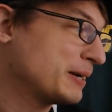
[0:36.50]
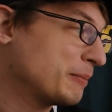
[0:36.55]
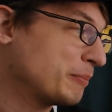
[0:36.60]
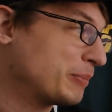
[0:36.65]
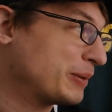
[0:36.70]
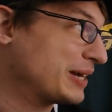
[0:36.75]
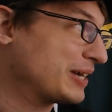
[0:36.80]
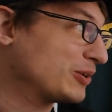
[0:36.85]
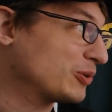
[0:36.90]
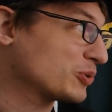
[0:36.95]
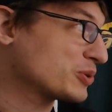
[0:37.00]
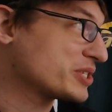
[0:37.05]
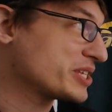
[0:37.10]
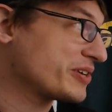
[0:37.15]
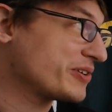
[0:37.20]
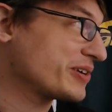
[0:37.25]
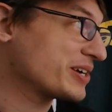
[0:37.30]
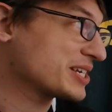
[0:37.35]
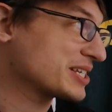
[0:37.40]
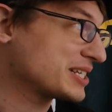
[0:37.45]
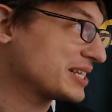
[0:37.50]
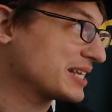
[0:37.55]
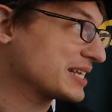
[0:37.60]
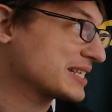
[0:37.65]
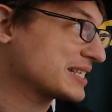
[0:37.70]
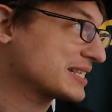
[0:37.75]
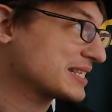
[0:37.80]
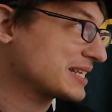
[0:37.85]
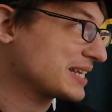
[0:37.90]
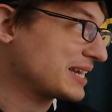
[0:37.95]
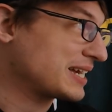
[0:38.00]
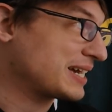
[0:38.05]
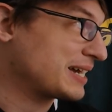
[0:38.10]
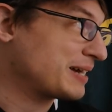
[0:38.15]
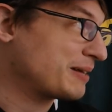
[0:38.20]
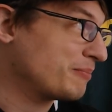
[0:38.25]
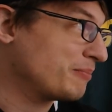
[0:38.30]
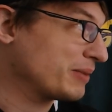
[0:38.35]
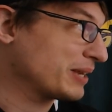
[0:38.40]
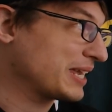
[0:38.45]
But in all seriousness,
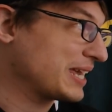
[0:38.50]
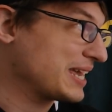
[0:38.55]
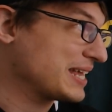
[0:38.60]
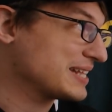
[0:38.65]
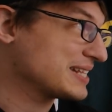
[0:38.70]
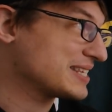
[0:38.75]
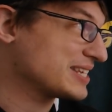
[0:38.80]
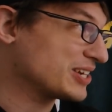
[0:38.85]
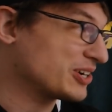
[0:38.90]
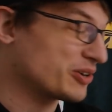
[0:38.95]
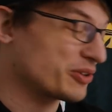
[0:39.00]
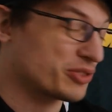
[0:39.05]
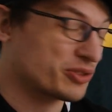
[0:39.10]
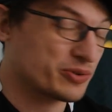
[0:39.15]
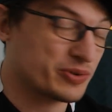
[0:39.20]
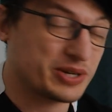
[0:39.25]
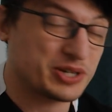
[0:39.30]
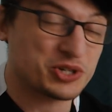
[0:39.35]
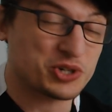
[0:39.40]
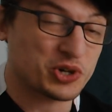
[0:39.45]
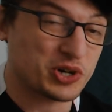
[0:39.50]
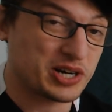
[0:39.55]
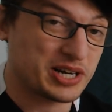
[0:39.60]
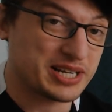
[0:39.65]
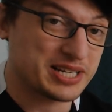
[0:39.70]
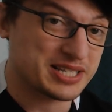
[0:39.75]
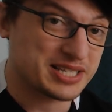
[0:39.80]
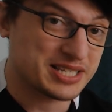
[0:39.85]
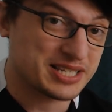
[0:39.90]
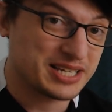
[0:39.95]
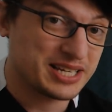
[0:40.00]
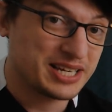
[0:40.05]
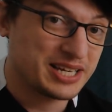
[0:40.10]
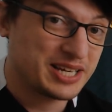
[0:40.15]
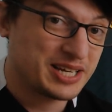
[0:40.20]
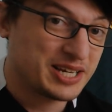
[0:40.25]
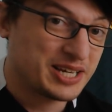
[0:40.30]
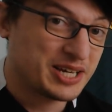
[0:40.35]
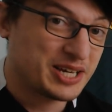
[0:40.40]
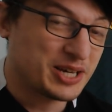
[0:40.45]
McKenzie got 3 tries.
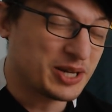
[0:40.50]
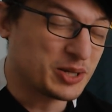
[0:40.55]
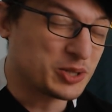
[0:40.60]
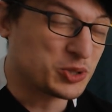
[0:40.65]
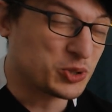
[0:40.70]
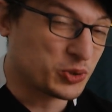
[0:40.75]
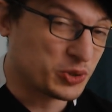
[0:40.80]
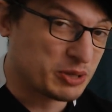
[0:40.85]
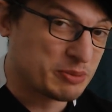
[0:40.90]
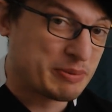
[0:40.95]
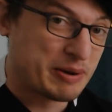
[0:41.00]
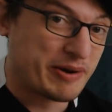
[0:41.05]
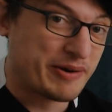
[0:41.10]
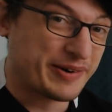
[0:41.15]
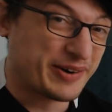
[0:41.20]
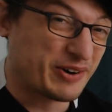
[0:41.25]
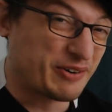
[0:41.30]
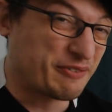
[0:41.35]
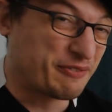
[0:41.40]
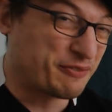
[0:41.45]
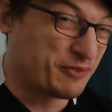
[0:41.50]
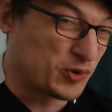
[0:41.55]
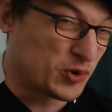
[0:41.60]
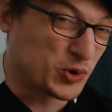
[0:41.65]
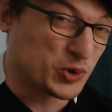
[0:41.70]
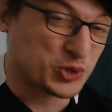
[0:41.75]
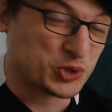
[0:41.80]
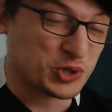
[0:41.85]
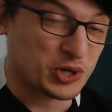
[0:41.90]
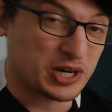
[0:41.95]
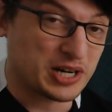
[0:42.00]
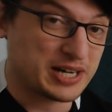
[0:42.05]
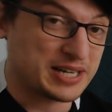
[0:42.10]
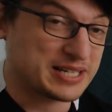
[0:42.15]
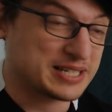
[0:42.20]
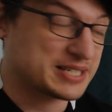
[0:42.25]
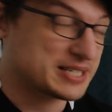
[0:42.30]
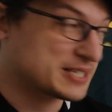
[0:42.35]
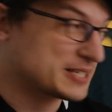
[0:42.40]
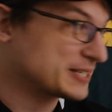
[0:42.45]
Geordie Barrett got 4
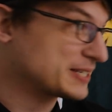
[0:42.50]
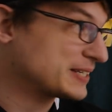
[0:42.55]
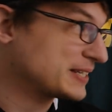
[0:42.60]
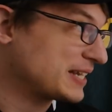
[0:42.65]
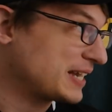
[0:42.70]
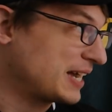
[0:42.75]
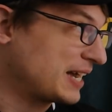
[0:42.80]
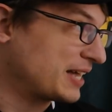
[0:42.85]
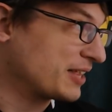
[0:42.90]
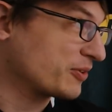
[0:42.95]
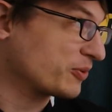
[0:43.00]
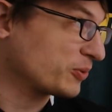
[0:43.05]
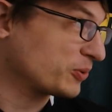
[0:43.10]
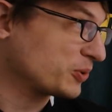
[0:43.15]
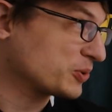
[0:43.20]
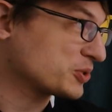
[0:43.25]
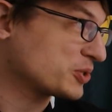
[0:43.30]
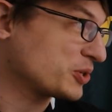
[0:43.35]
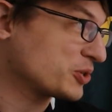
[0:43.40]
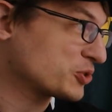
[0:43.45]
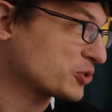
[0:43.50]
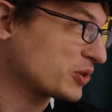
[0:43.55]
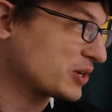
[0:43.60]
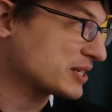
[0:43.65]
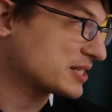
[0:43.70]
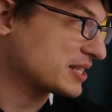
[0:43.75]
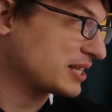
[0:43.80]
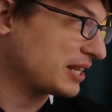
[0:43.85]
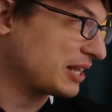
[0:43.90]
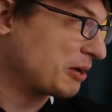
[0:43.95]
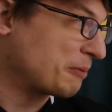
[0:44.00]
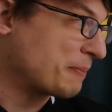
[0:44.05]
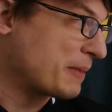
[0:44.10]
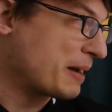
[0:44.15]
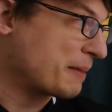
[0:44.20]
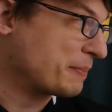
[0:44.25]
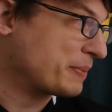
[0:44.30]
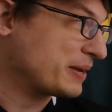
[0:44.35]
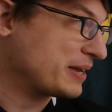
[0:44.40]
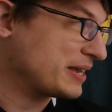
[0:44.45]
tries. There were also tries to
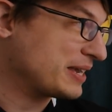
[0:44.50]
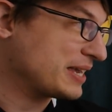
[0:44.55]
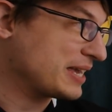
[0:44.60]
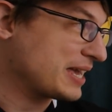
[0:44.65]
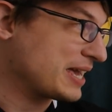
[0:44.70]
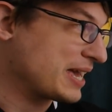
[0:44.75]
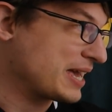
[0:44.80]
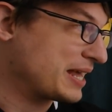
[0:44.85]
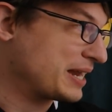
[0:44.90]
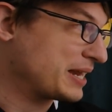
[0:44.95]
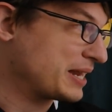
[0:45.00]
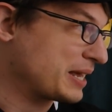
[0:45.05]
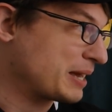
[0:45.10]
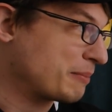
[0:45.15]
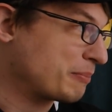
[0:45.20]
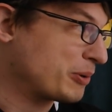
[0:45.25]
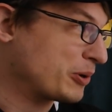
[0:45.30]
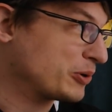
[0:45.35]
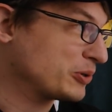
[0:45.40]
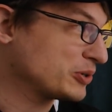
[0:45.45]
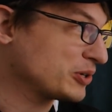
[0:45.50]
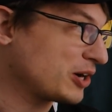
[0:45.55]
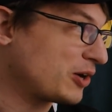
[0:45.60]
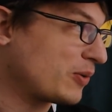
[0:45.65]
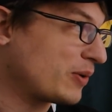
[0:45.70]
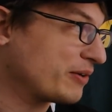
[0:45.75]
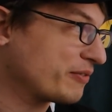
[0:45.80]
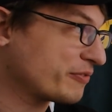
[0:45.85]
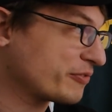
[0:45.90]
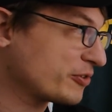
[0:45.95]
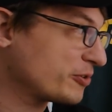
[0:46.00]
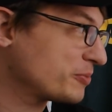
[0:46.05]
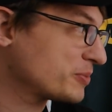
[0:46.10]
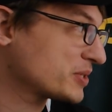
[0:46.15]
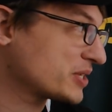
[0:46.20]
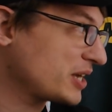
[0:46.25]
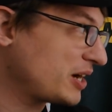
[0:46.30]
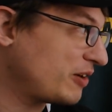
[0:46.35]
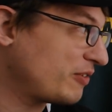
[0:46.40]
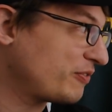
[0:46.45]
Laumapi, and Bowden got one for
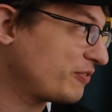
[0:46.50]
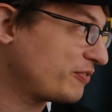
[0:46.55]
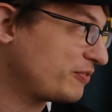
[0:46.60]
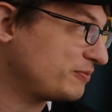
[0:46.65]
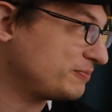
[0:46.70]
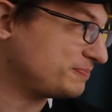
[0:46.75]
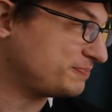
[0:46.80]
himself.